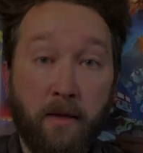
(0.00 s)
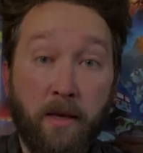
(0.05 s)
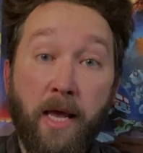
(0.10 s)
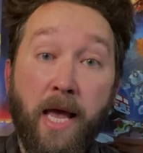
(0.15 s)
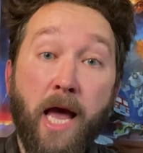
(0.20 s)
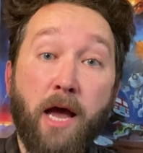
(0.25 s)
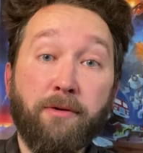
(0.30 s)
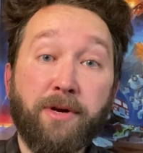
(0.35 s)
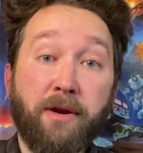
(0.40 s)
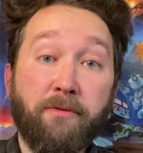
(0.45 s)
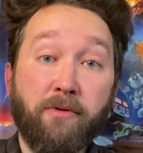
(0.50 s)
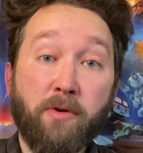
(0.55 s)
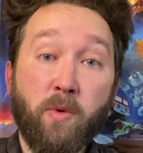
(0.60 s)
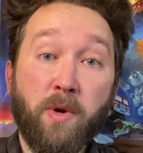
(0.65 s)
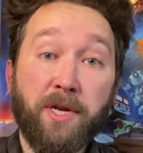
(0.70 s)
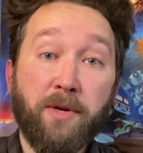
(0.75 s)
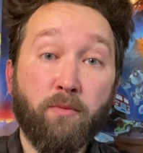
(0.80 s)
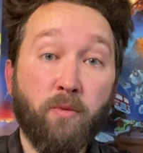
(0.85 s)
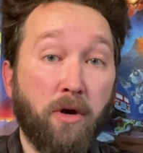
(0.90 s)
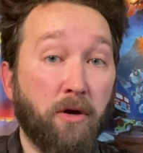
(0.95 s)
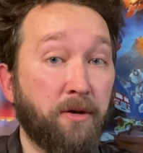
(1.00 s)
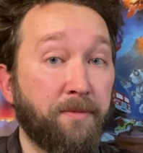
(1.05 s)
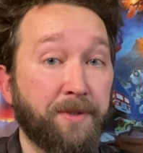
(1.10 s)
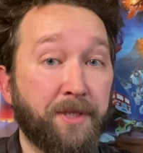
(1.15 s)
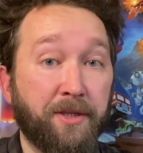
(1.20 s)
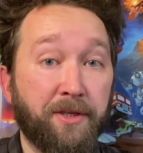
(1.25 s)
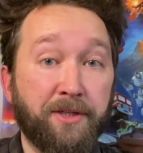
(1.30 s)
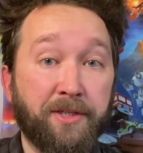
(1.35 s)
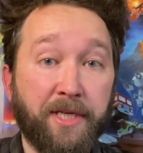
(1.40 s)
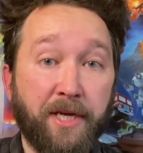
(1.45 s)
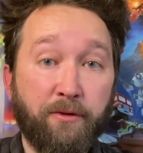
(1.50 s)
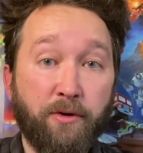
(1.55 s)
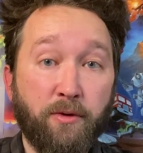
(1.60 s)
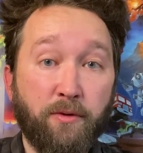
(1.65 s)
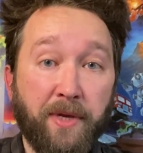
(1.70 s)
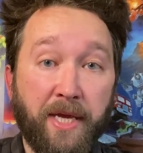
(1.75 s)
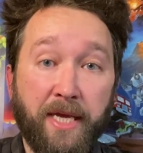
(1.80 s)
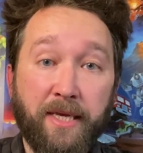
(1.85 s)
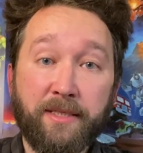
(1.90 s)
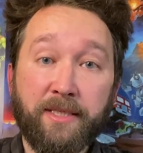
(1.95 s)
Howdy everyone and welcome to the Cereal
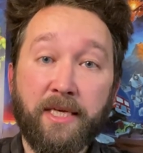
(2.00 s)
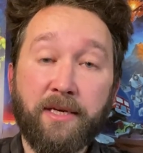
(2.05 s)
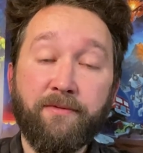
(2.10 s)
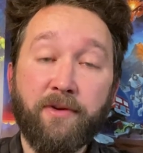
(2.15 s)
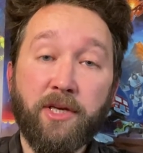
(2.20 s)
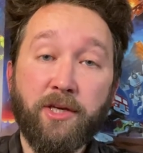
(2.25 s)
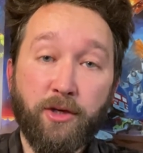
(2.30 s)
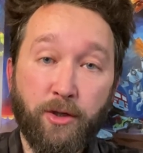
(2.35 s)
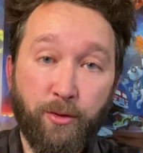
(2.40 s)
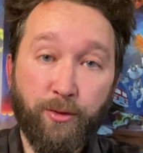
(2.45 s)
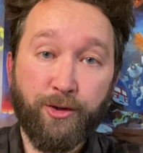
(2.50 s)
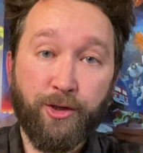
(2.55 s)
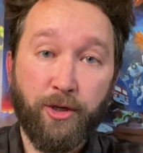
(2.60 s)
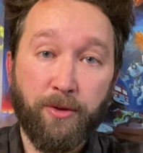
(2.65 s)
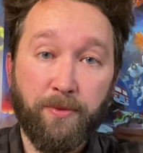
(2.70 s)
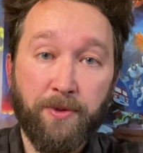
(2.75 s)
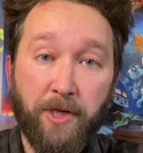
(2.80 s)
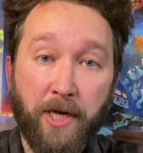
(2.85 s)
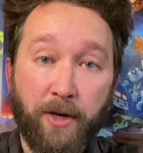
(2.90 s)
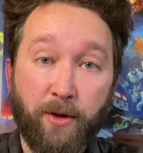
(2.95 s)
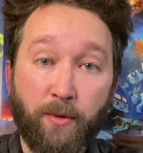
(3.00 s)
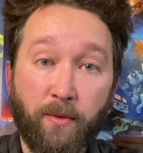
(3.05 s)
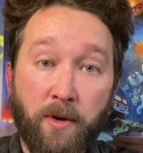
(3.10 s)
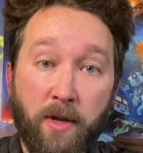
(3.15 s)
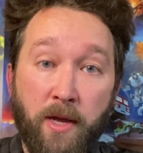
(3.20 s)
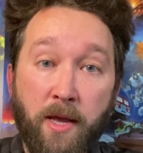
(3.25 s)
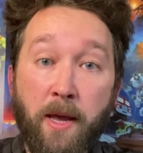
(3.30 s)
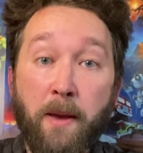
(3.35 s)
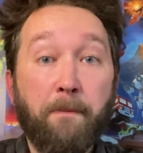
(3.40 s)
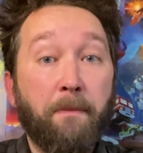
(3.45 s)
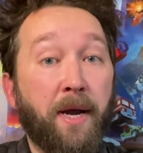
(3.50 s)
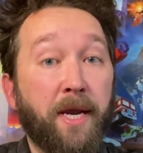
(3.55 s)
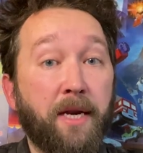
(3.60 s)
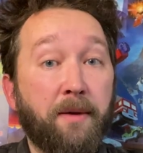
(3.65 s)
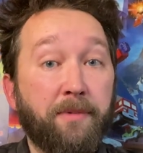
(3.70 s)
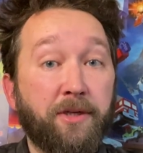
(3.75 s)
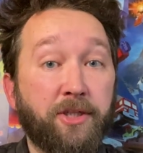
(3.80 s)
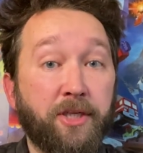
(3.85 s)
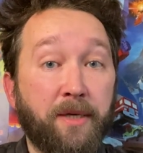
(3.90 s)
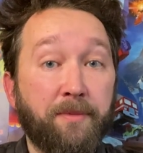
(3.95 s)
Geek TV YouTube channel. My name
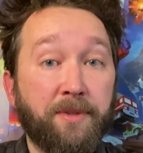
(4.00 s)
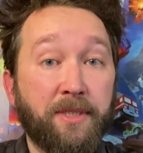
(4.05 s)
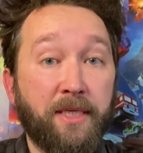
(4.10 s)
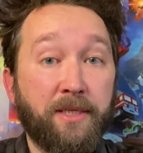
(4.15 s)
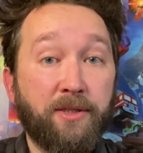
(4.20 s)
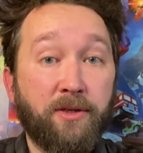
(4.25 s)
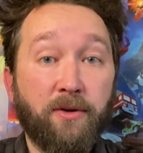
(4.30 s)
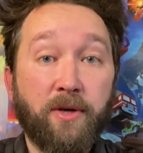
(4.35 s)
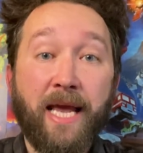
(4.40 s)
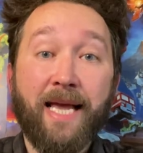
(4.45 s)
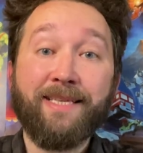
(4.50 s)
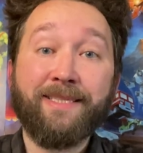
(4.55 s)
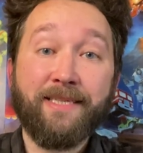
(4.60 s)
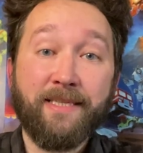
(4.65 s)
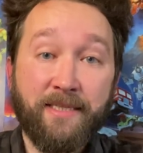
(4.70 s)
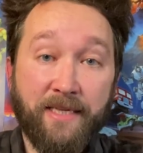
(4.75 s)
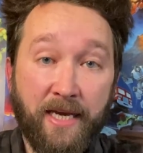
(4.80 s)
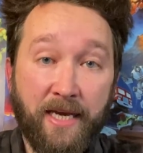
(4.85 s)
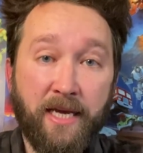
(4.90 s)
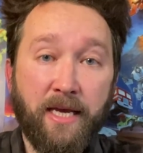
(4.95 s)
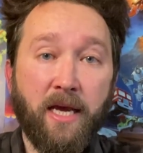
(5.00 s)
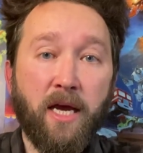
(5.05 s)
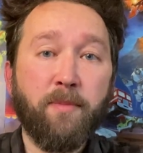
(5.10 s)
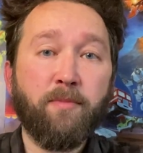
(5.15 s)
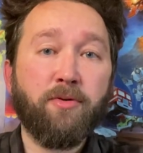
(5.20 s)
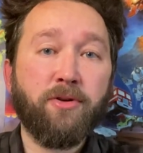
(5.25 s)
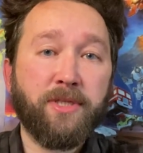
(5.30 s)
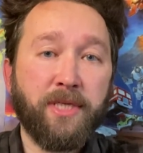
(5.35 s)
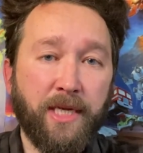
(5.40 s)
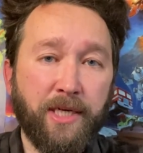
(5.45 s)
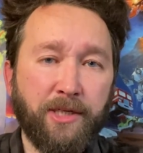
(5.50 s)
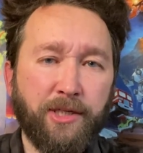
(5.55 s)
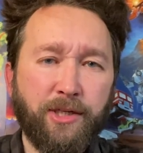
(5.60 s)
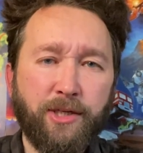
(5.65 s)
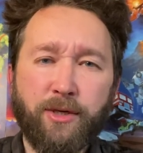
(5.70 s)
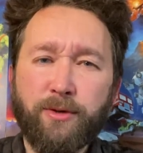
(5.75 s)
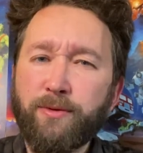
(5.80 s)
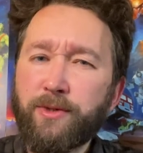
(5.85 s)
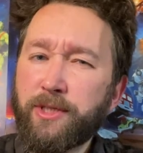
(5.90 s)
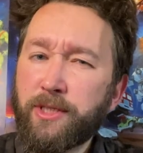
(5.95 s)
is James Eatock, and today I present to
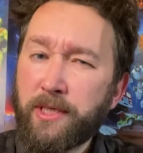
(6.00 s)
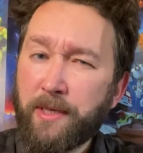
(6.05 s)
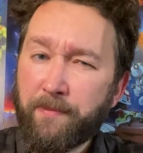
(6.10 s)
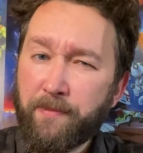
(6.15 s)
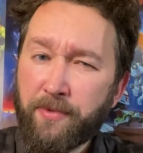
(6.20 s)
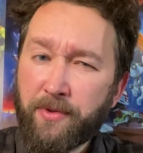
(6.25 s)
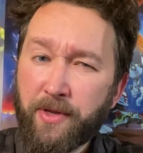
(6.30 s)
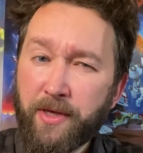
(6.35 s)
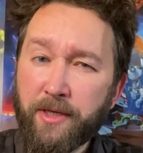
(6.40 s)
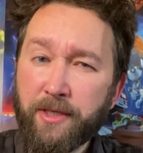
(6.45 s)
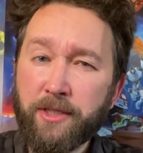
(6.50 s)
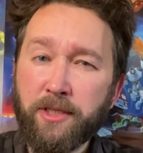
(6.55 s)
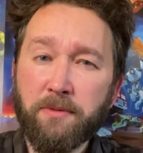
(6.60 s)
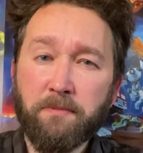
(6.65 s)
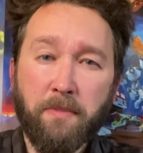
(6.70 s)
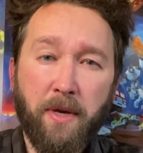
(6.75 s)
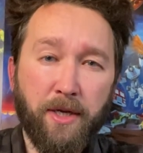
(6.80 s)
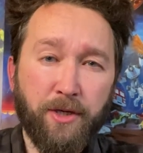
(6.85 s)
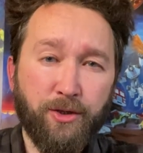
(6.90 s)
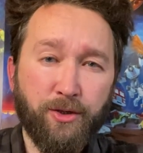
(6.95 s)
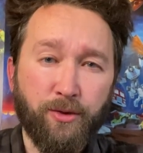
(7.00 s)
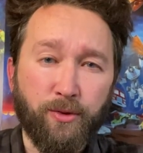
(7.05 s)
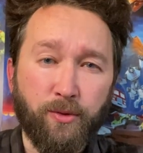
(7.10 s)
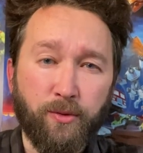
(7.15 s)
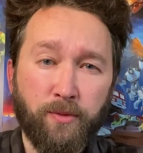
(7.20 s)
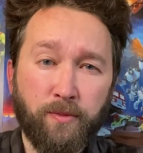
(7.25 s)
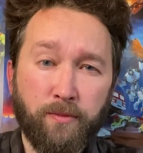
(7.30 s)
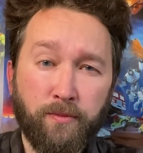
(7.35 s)
you something special.